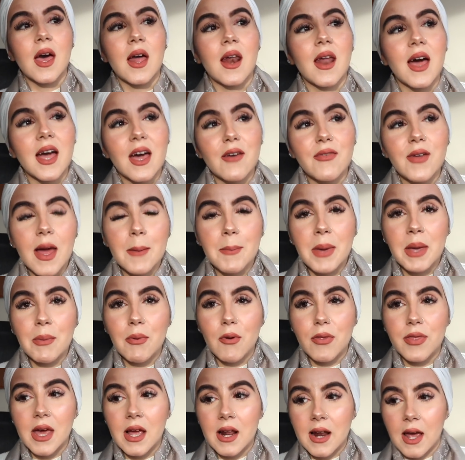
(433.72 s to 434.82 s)
Like, I feel like people
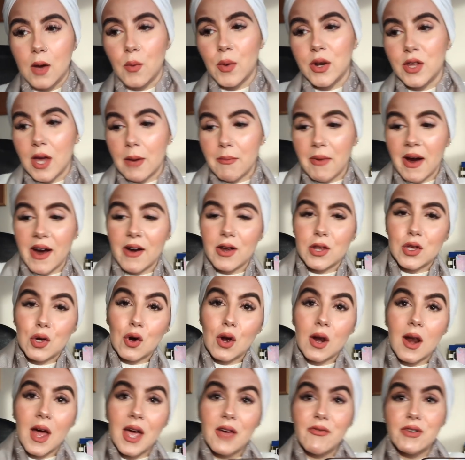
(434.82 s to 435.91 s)
think like when you get married your
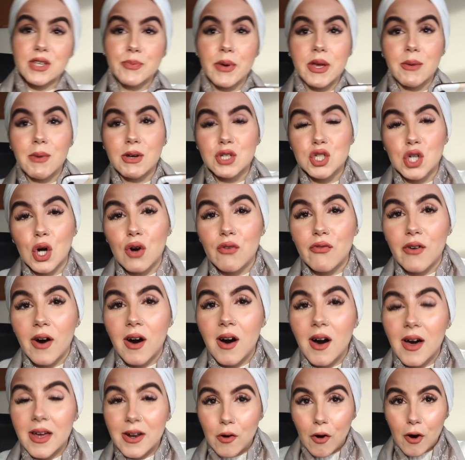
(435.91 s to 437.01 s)
whole life is pretty much over,
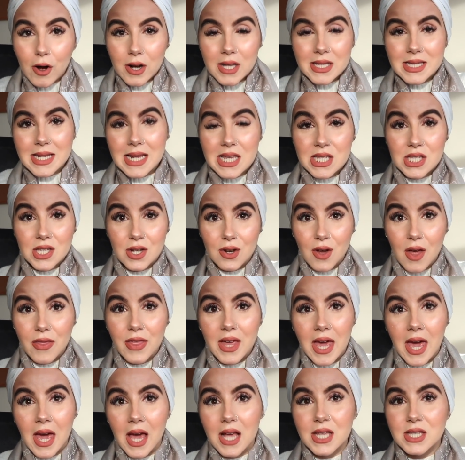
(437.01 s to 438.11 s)
and honestly it's not the
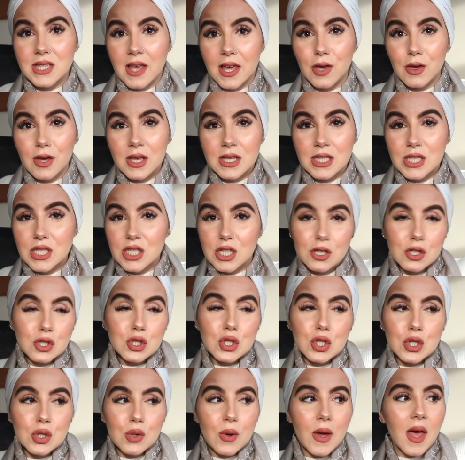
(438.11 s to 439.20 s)
case. Like, you can still
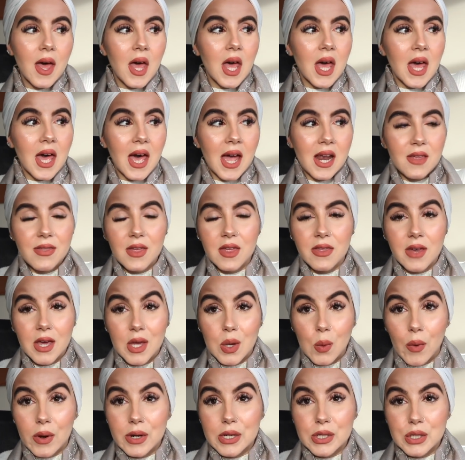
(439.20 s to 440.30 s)
do anything that
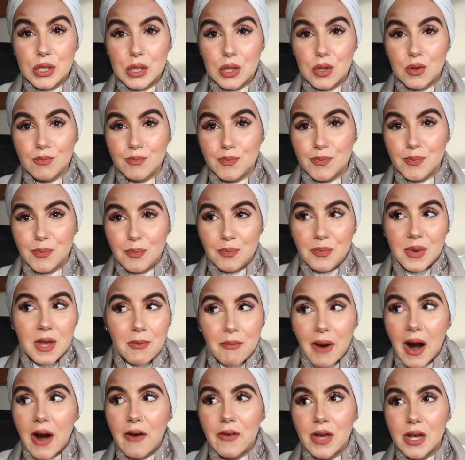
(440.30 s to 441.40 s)
you want to do being
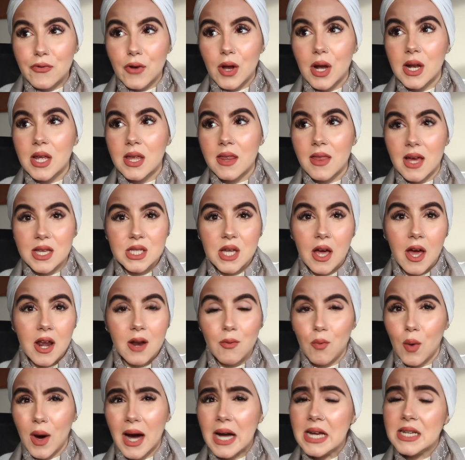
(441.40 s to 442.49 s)
married, really. And that's kind
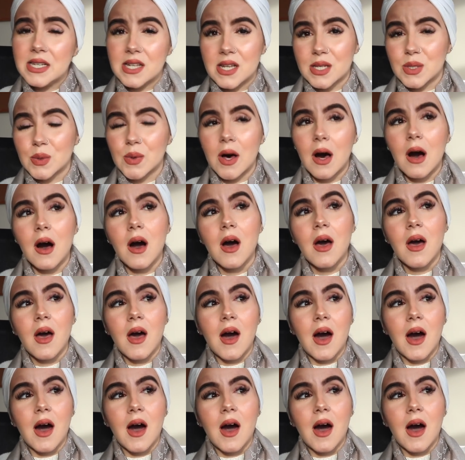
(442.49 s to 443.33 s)
of what I did as well.